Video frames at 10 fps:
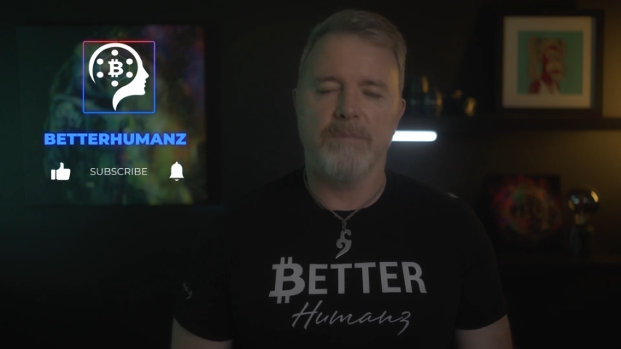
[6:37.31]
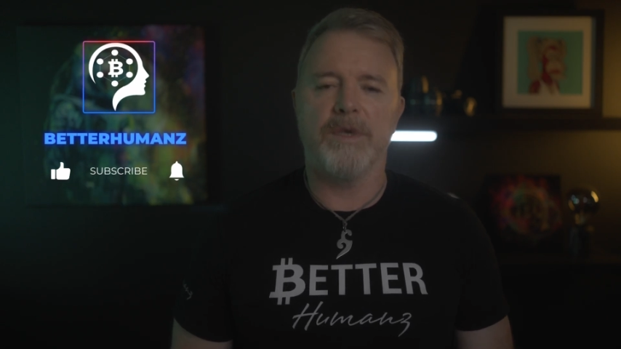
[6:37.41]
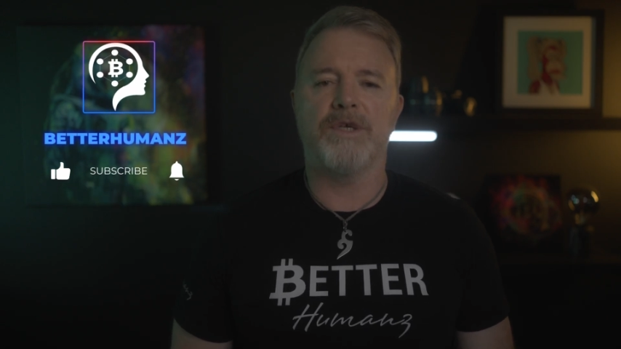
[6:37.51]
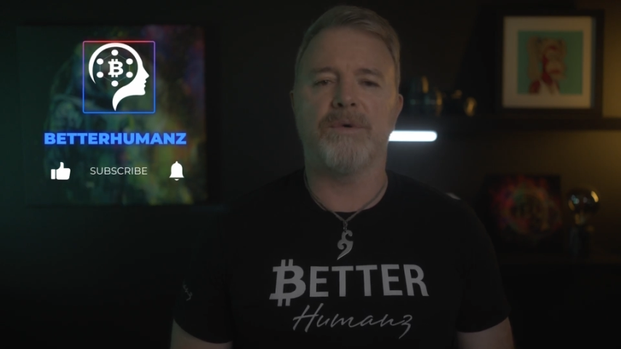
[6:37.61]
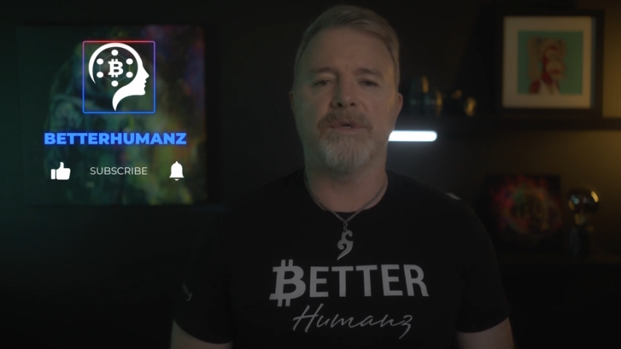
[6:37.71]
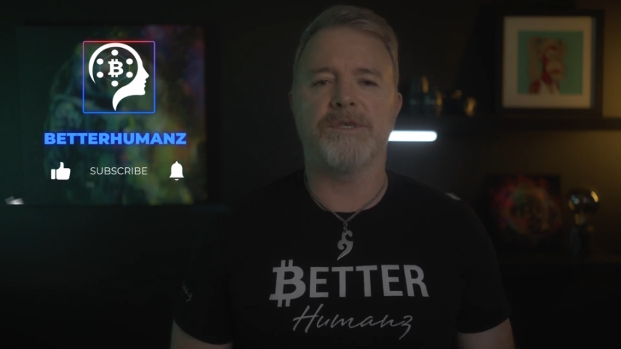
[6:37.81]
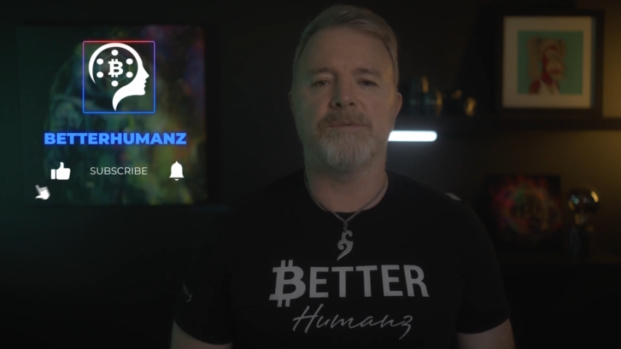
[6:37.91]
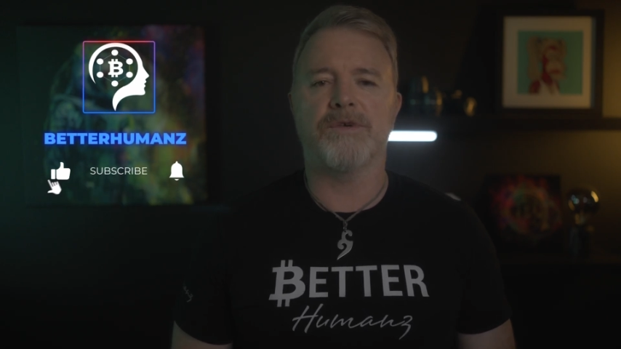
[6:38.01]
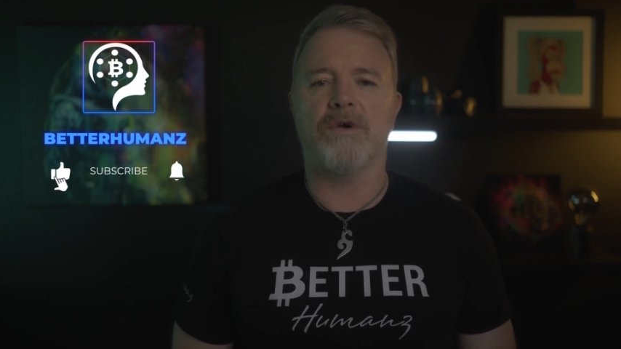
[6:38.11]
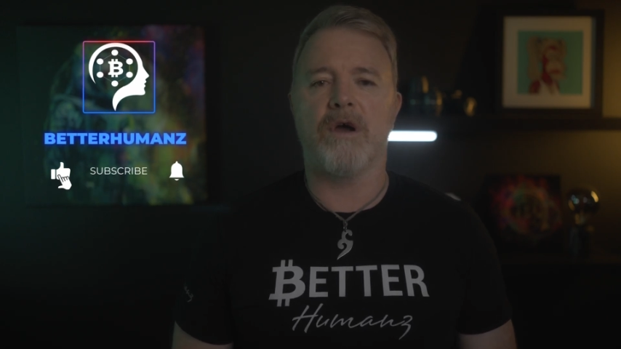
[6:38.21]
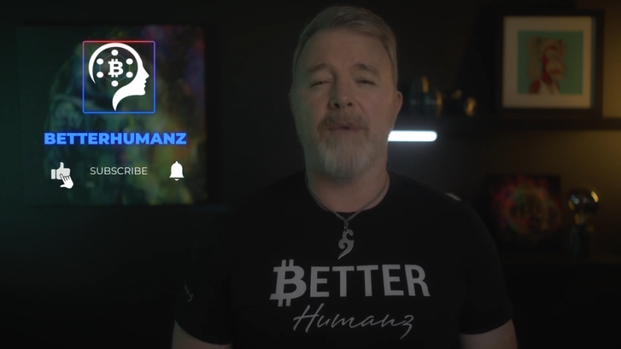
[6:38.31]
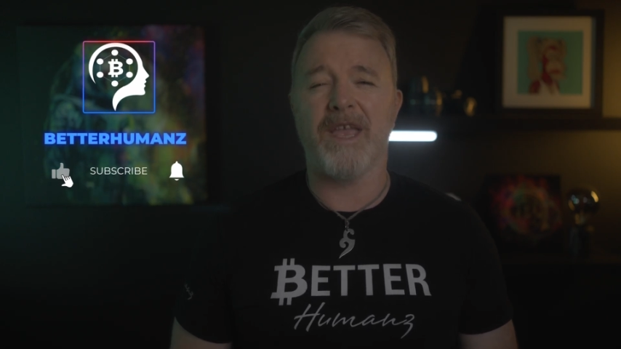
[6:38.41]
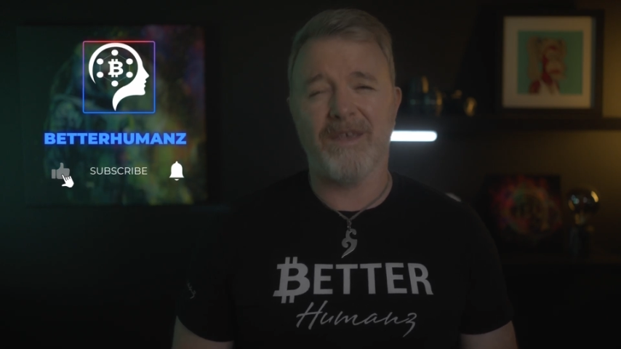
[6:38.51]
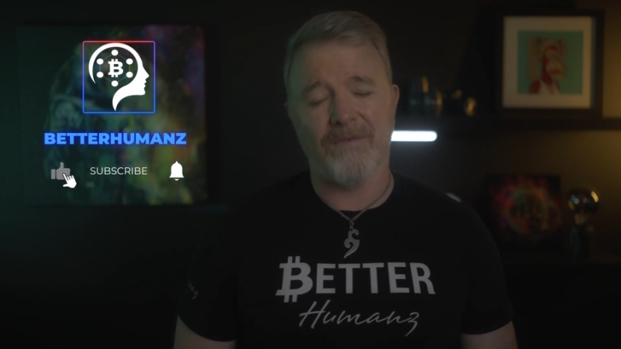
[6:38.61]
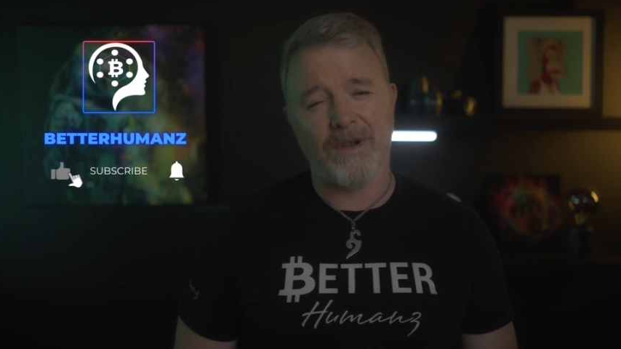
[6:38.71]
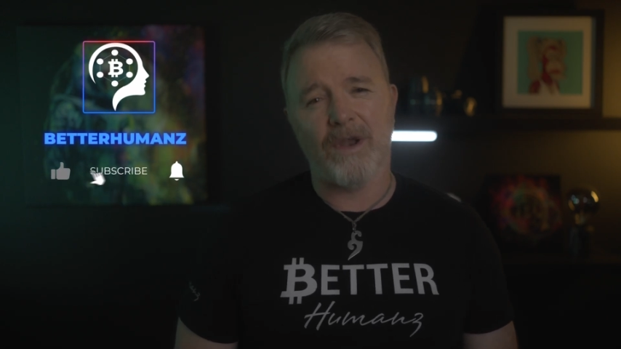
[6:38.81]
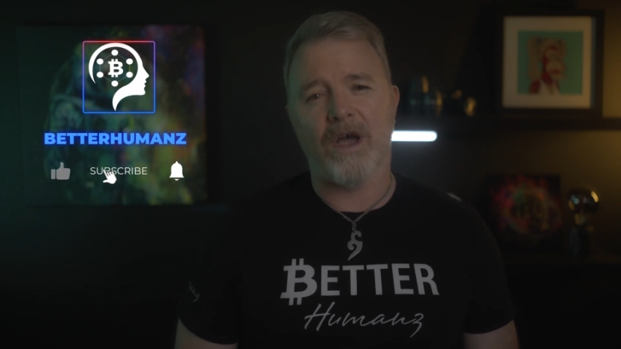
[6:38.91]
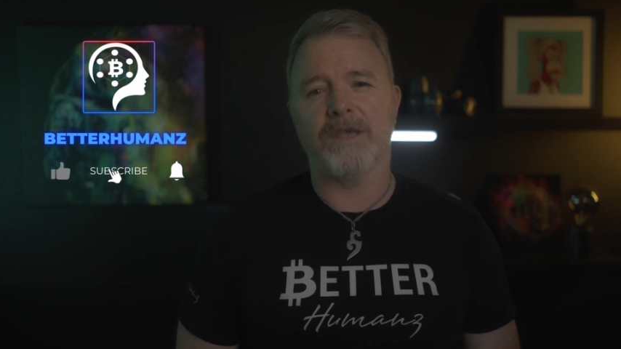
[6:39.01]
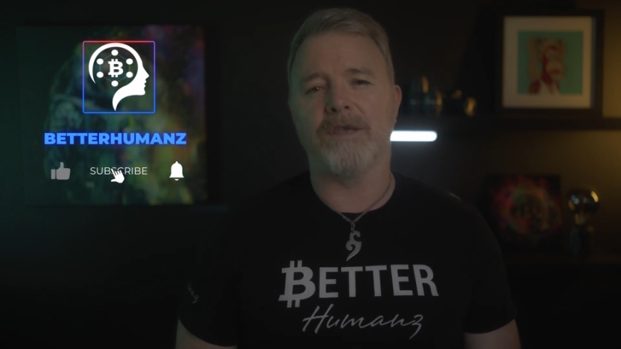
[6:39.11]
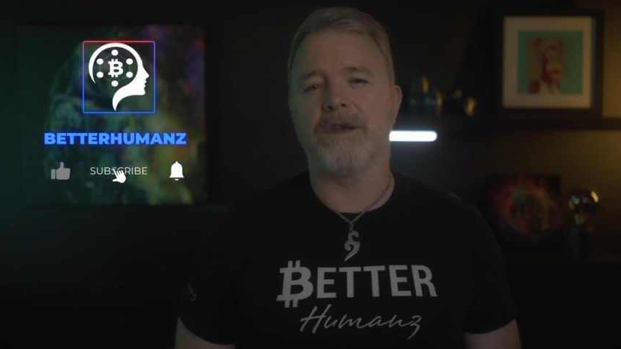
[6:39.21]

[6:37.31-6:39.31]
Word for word: be sure to subscribe and give it a like.